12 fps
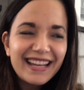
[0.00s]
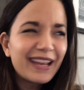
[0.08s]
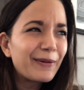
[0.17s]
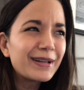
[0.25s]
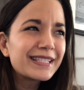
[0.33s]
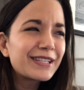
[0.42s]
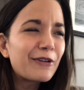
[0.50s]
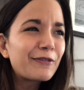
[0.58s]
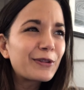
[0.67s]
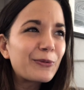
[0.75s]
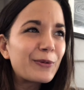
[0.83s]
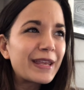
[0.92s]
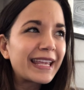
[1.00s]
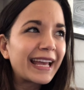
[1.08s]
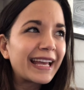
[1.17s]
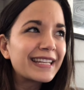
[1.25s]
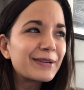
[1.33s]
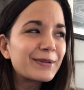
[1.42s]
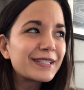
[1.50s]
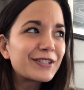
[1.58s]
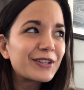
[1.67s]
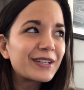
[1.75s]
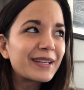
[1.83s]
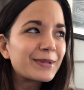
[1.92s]
It wasn't over the weekend. It was
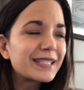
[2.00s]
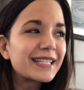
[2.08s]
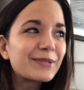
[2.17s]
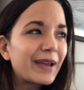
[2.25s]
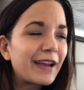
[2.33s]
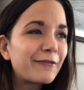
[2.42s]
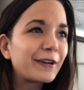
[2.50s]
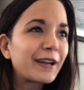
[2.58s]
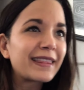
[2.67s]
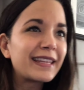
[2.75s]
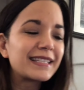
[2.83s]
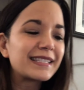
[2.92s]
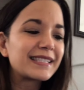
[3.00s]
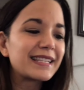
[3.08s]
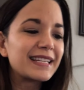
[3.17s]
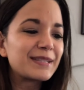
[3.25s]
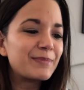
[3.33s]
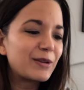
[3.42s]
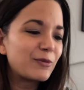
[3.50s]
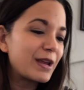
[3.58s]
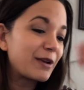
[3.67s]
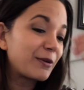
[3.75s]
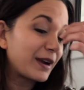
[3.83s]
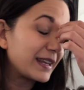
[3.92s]
this week. I forget that it's
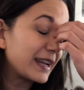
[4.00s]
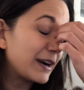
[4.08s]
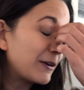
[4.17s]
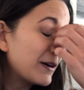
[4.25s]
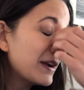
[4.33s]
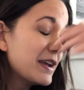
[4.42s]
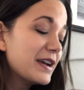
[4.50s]
midweek right now.